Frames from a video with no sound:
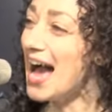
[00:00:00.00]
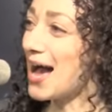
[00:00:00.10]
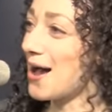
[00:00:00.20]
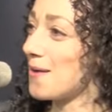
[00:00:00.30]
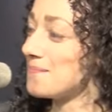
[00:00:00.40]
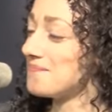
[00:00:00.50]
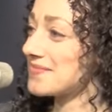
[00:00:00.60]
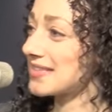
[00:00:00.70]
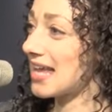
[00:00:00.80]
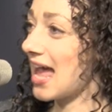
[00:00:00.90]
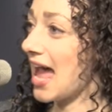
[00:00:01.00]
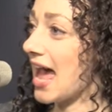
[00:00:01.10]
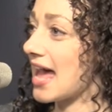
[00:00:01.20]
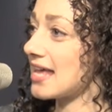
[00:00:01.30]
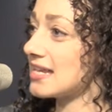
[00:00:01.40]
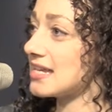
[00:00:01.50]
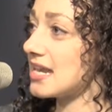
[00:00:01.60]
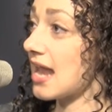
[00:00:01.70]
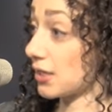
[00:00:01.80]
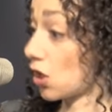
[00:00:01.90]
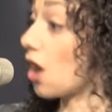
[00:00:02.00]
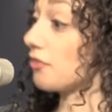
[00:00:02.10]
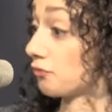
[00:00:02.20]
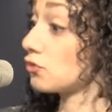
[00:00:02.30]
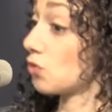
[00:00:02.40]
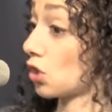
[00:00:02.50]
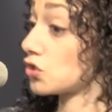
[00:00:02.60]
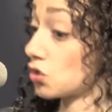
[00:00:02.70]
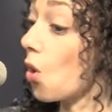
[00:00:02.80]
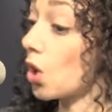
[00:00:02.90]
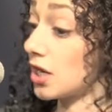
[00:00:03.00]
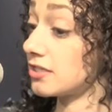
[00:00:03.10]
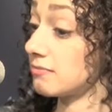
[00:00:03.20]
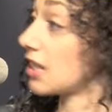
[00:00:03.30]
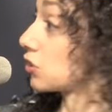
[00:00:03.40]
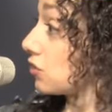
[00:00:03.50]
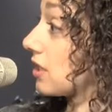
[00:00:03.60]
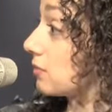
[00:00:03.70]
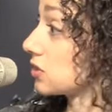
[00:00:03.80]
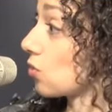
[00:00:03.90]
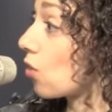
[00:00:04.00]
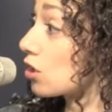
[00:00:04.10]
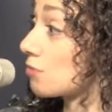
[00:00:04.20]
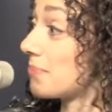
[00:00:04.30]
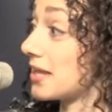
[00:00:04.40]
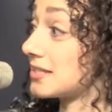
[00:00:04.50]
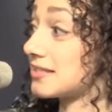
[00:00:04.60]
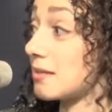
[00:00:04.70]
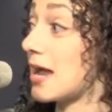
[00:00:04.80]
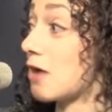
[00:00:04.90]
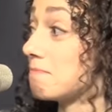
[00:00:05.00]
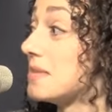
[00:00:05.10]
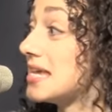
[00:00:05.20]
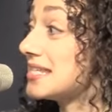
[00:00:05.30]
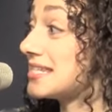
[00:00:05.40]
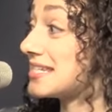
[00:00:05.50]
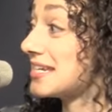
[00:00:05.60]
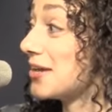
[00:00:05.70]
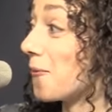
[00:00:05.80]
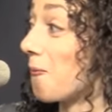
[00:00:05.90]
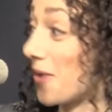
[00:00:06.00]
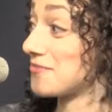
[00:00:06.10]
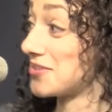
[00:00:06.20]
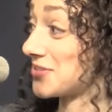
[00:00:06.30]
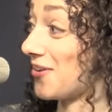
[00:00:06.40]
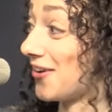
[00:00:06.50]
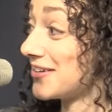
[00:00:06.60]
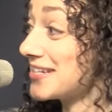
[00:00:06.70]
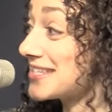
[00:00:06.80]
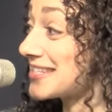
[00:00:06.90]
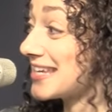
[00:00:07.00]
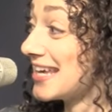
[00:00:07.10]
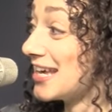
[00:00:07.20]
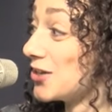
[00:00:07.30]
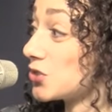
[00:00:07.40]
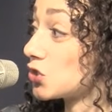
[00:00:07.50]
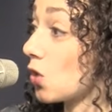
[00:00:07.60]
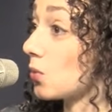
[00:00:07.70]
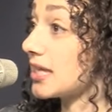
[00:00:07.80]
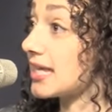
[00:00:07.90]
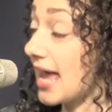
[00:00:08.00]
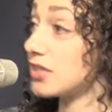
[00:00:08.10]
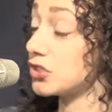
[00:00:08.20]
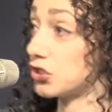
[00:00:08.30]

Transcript: um, had, had gone through her score to make sure that it was in order, but somehow missed... one of the songs. So we get God,